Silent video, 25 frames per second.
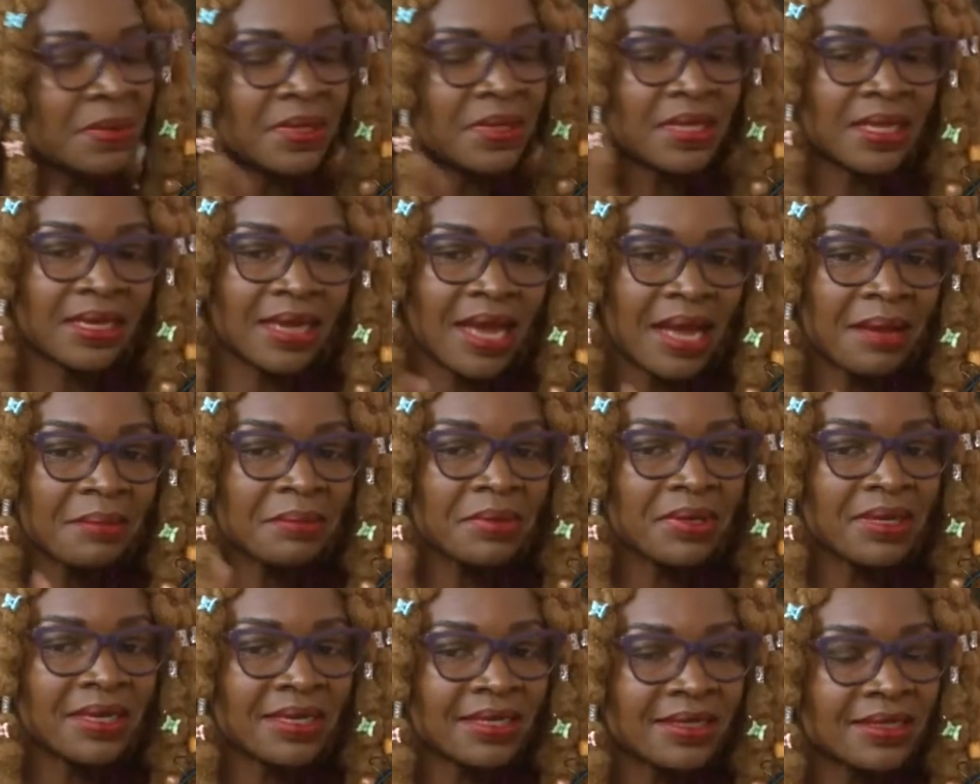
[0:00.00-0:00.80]
with an
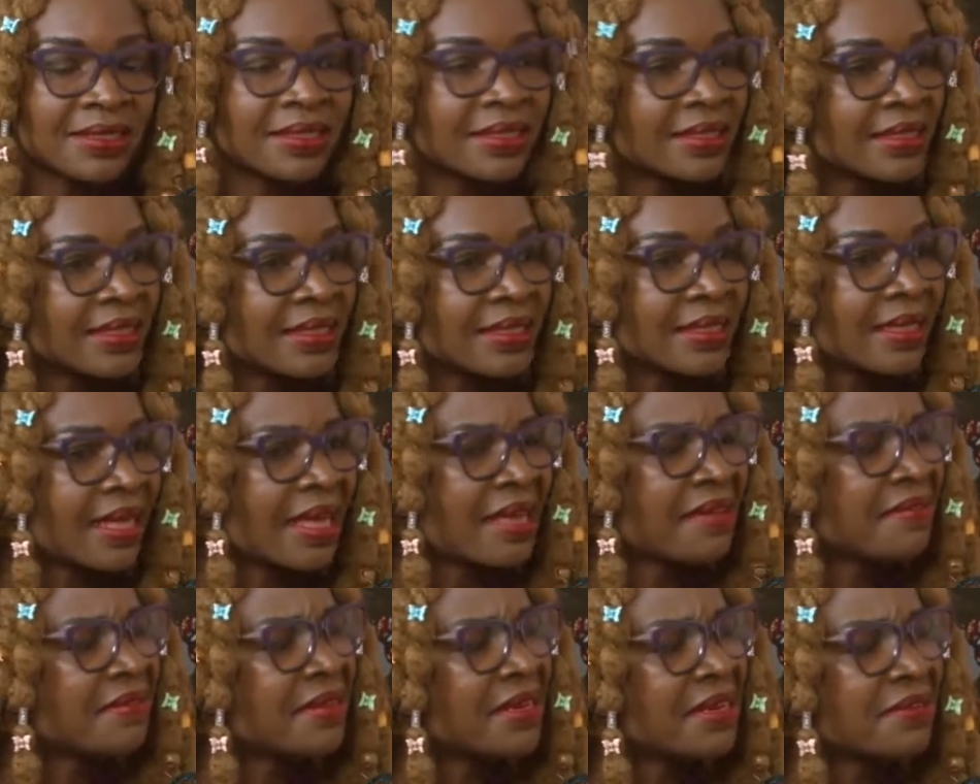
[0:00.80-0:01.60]
ambulance sitting
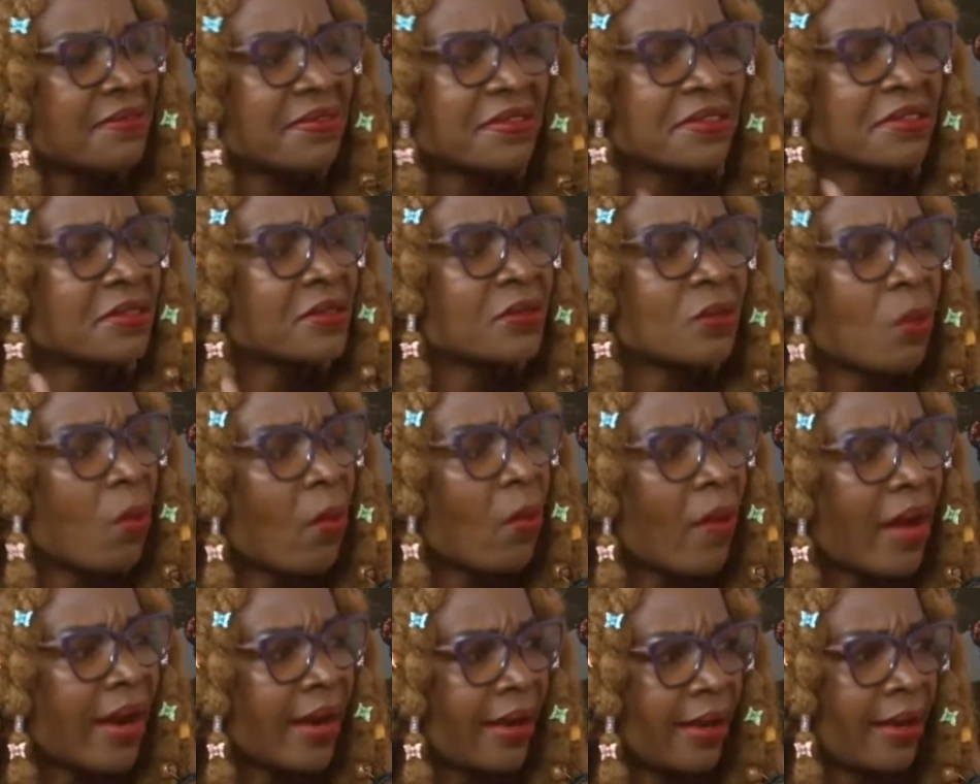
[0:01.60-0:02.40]
there, even if it's
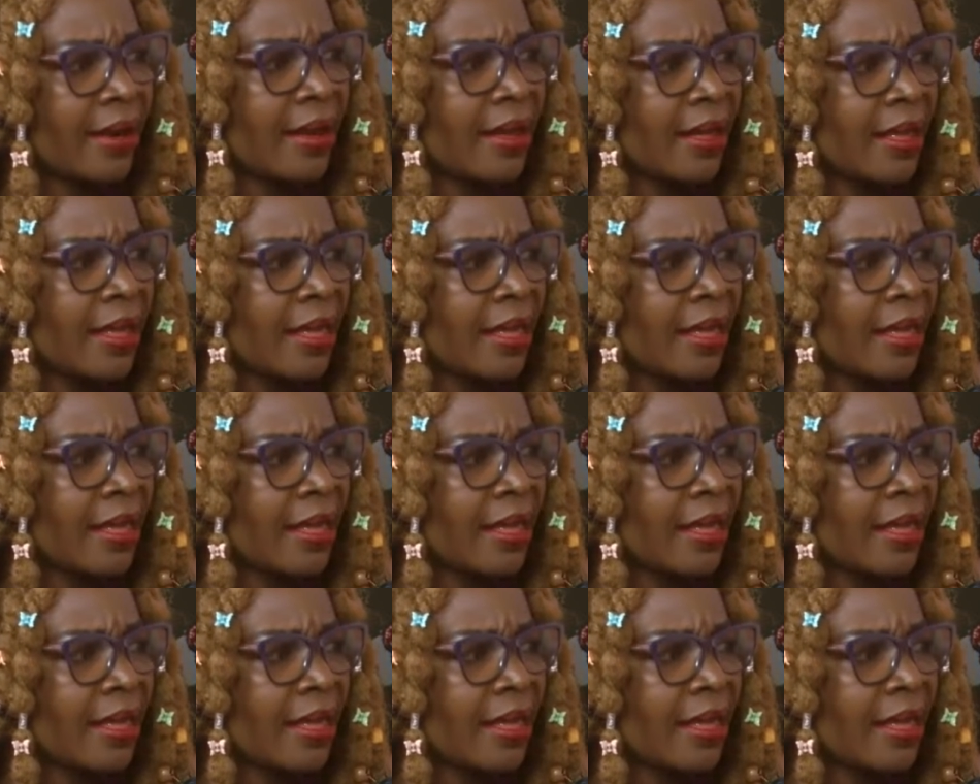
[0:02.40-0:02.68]
just one,